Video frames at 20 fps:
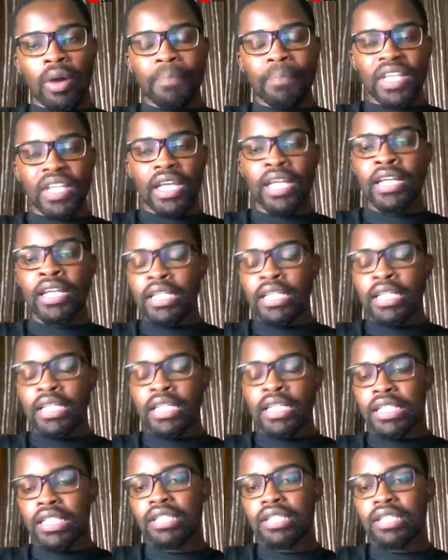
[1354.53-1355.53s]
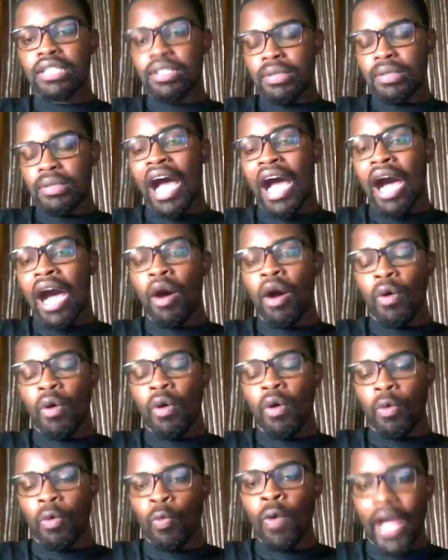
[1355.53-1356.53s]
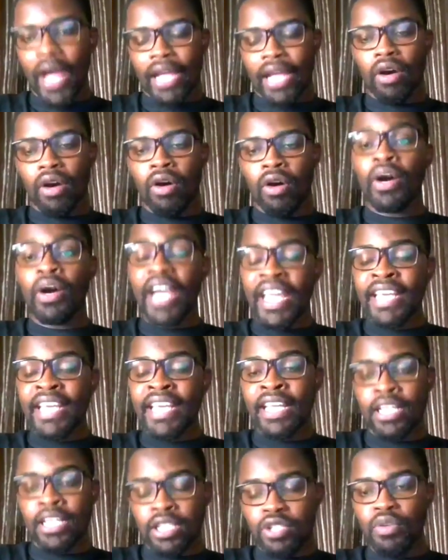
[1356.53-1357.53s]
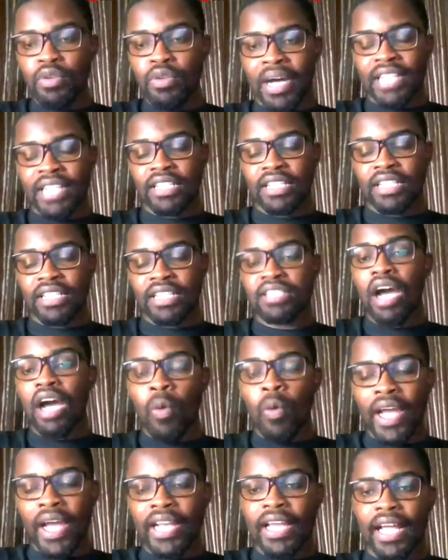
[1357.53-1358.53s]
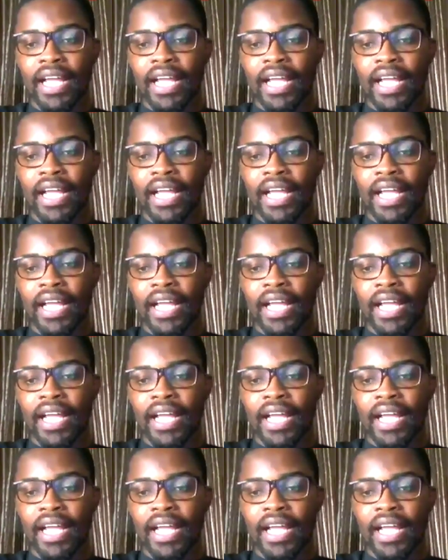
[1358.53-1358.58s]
is our work, or Aaenics UMaT is our work, that